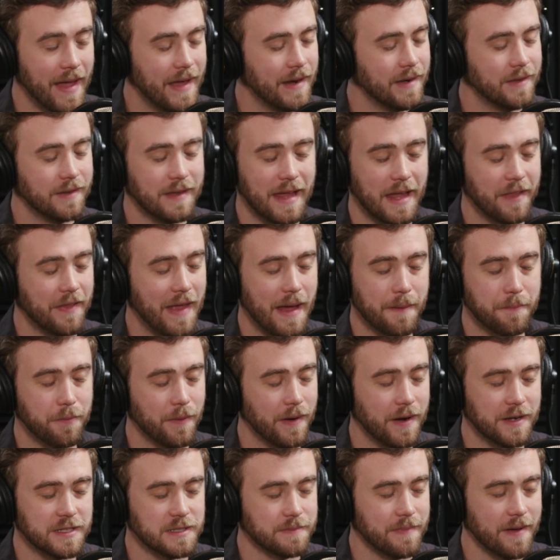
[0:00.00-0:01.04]
And at that
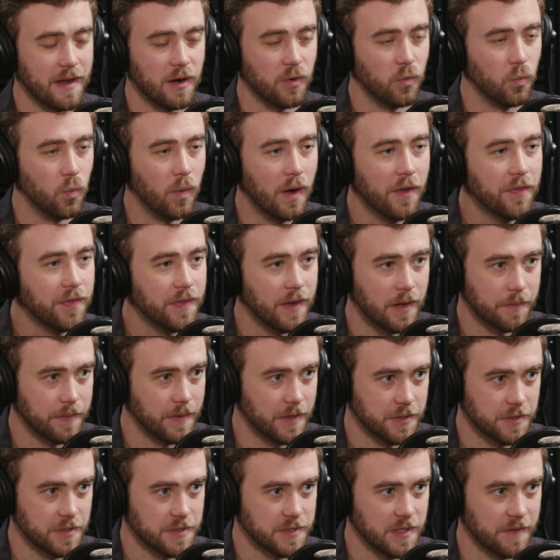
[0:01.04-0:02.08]
point, it doesn't matter what they're
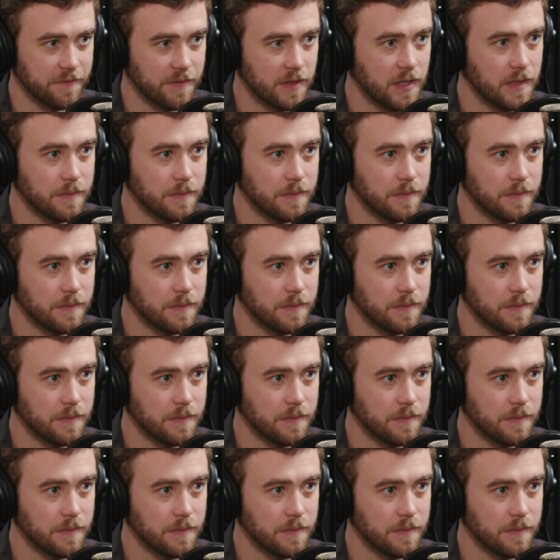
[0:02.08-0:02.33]
pictures of.